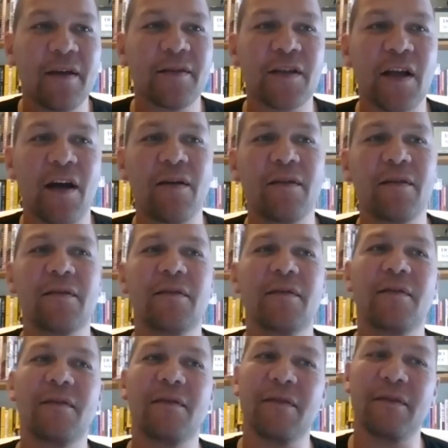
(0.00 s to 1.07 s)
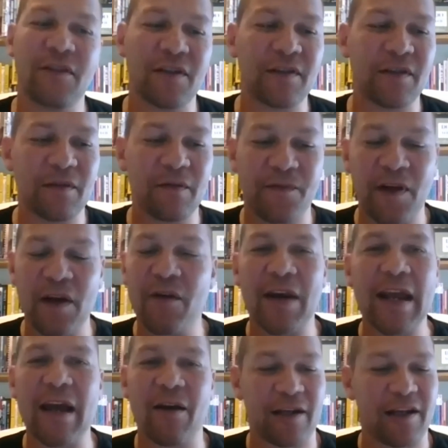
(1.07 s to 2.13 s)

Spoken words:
So just figuring out